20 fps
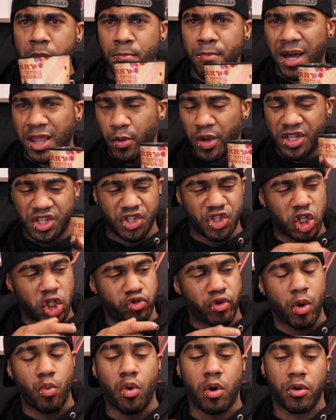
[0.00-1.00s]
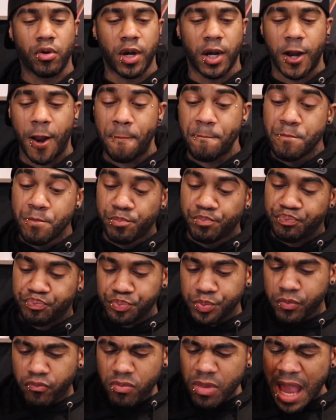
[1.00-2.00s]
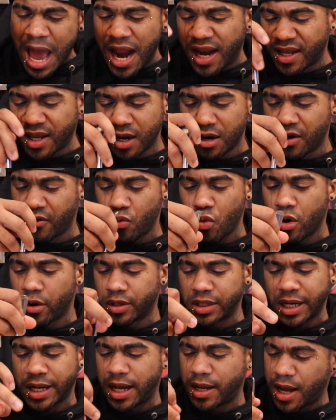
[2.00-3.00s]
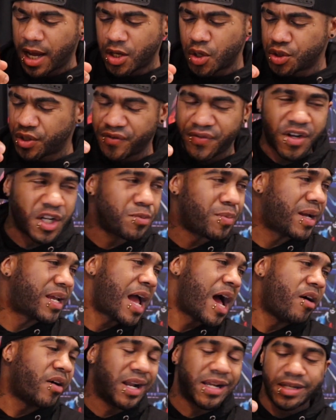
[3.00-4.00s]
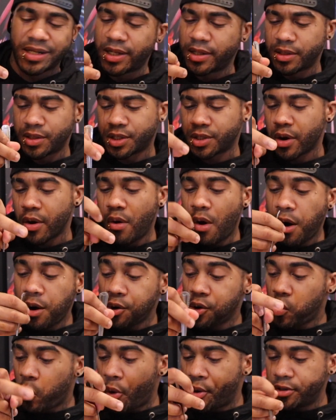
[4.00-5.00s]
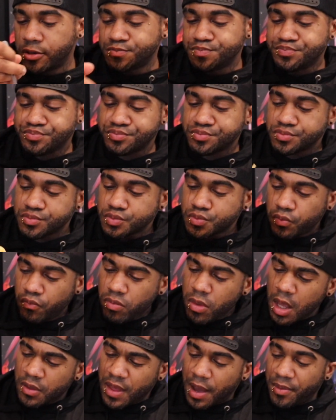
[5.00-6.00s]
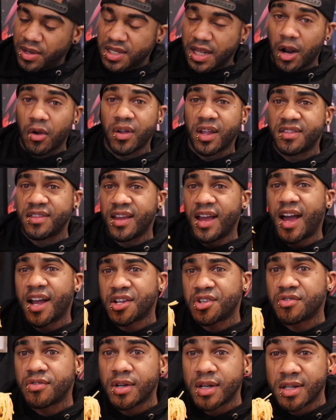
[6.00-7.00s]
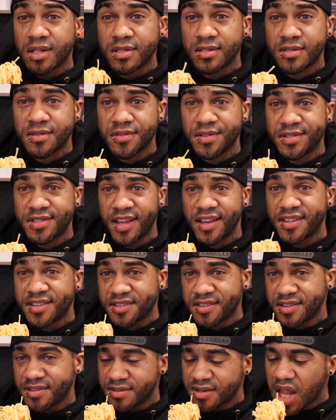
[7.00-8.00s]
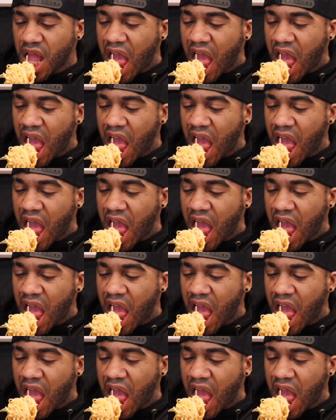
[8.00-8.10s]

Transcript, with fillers: By the way, this is just straight water today. I didn't get enough water today. I usually finish my gallon. I didn't, so that means I don't get the extra taste.